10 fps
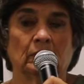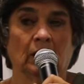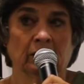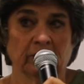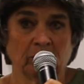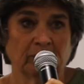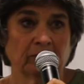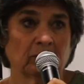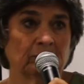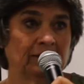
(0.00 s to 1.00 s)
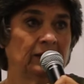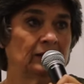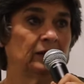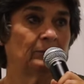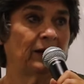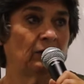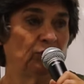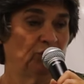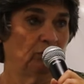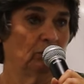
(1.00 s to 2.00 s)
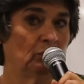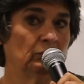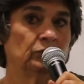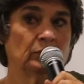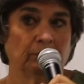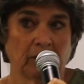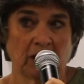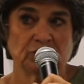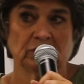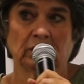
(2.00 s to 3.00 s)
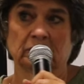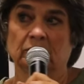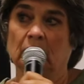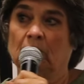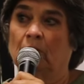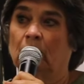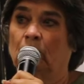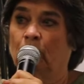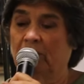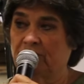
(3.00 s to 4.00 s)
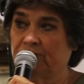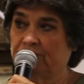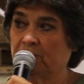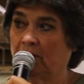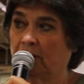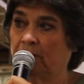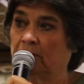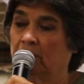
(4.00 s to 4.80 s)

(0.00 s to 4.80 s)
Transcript: a little more completely about you, your project, what you've done.